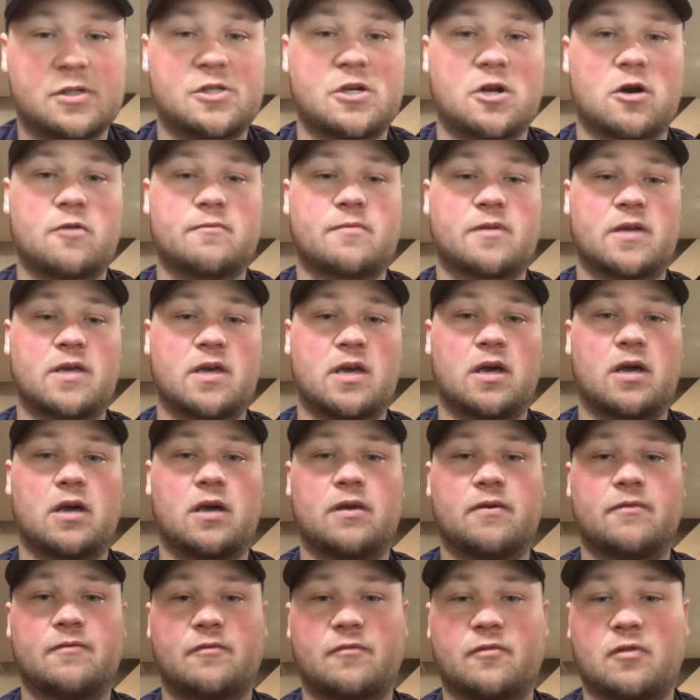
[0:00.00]
Jared
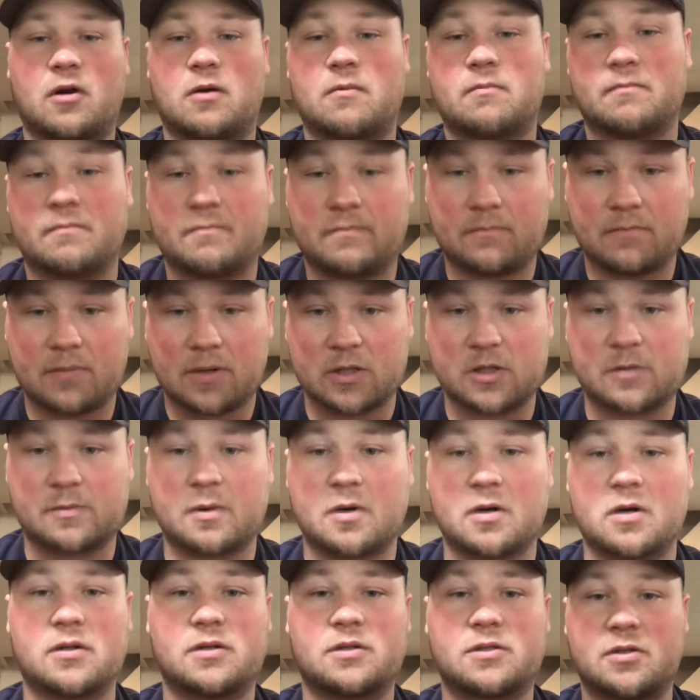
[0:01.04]
McCann from
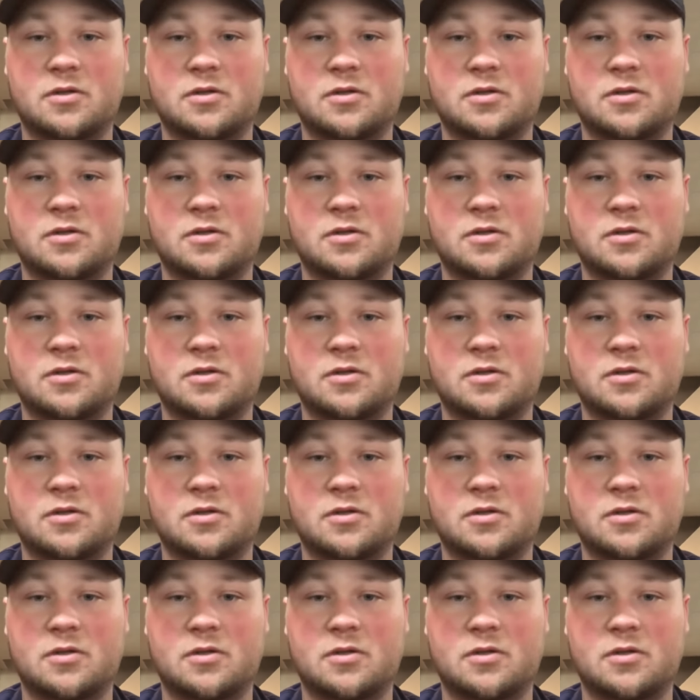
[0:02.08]
Pittsburgh